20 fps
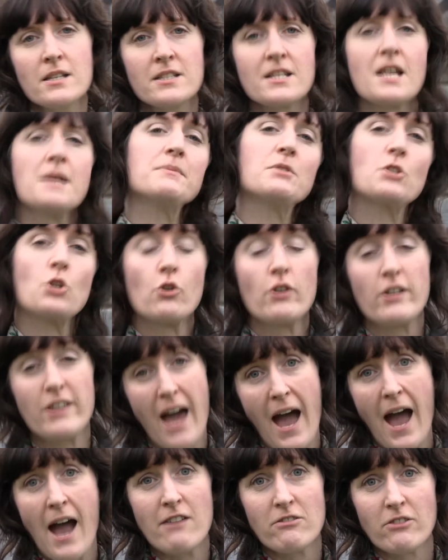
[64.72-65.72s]
Same story
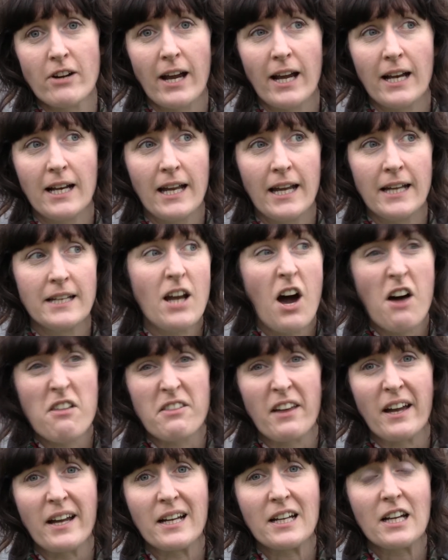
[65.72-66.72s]
there really,
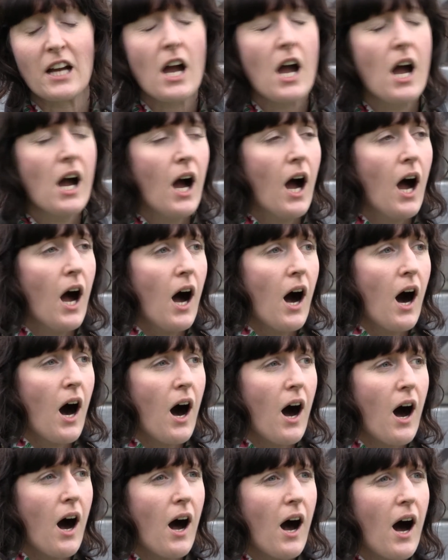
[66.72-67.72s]
nothing.
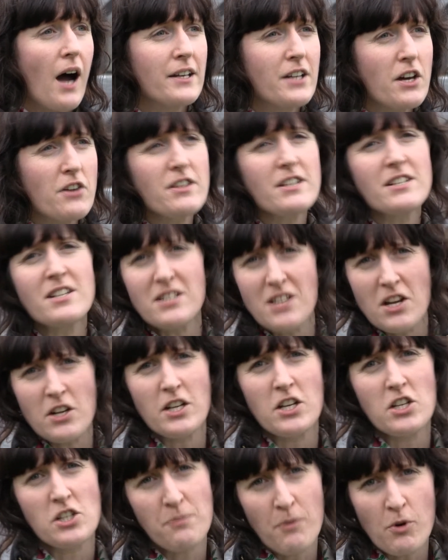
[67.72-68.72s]
I know this is
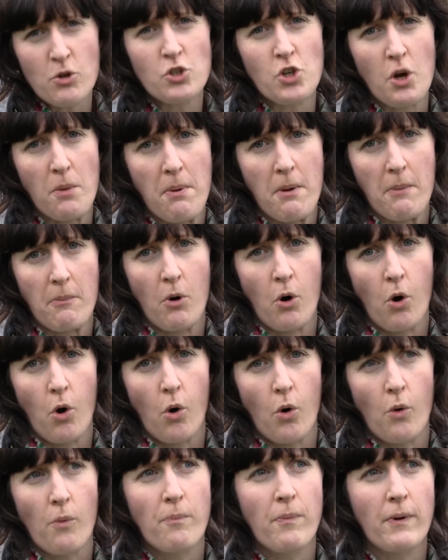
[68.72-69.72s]
only a small shopping
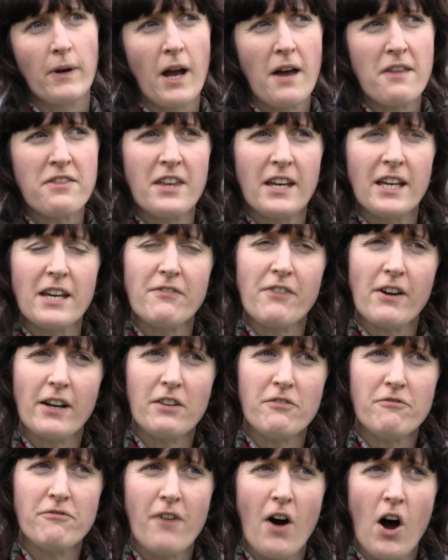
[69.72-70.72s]
mall, but I think if I
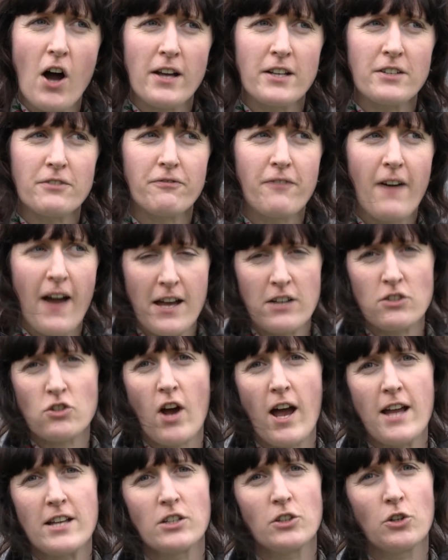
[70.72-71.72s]
can find fair
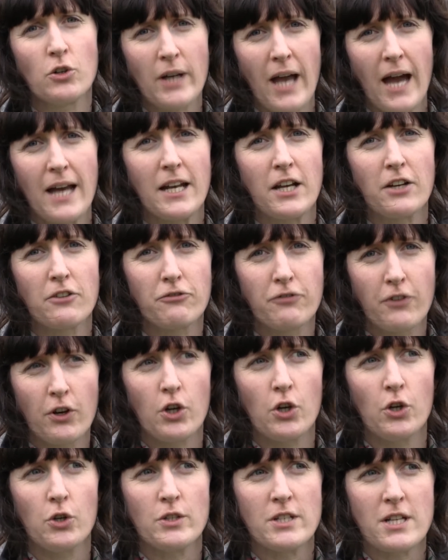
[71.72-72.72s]
trade and organic
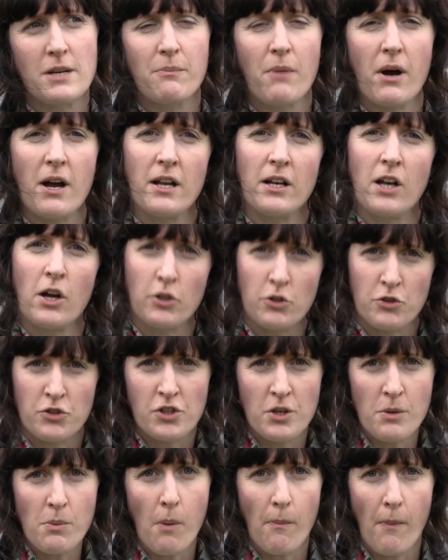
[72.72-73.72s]
food in my local
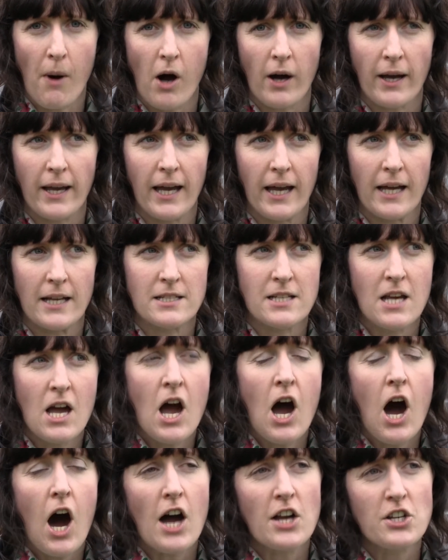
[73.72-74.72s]
supermarket,
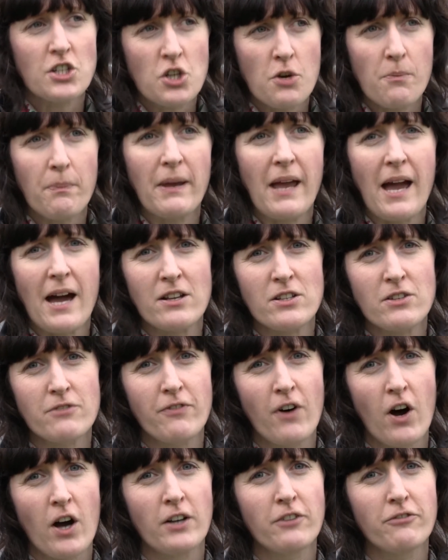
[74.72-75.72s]
I should be able
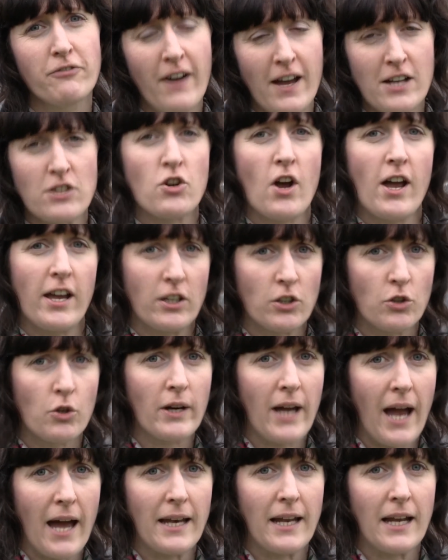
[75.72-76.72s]
to find fair trade and
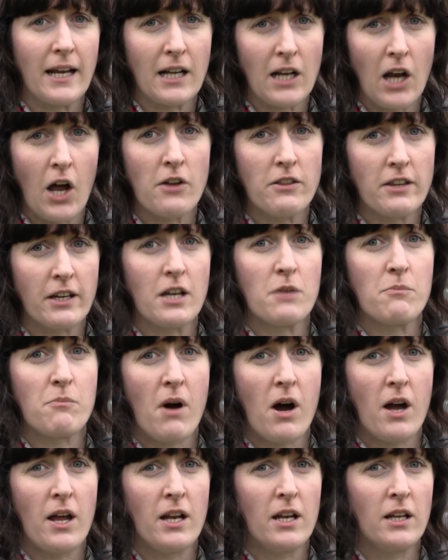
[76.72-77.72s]
organic clothing
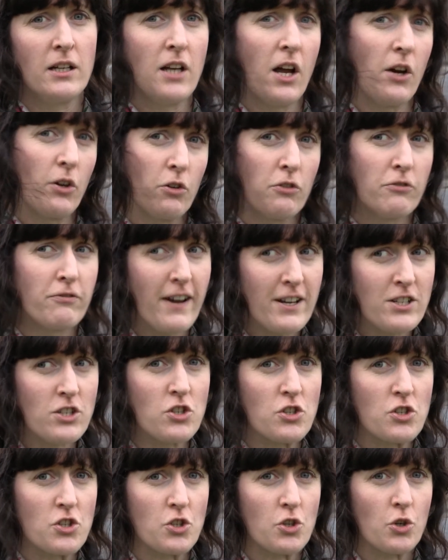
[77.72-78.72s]
in my local
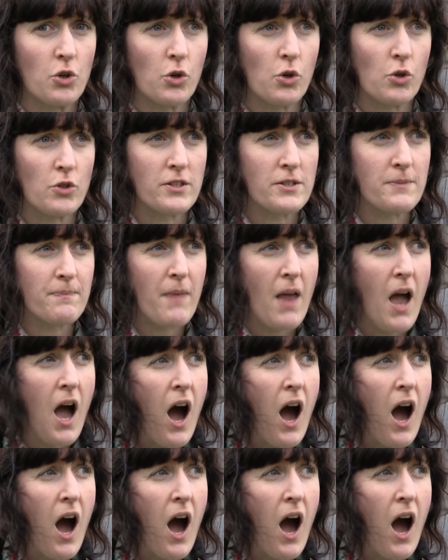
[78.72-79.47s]
fashion stores.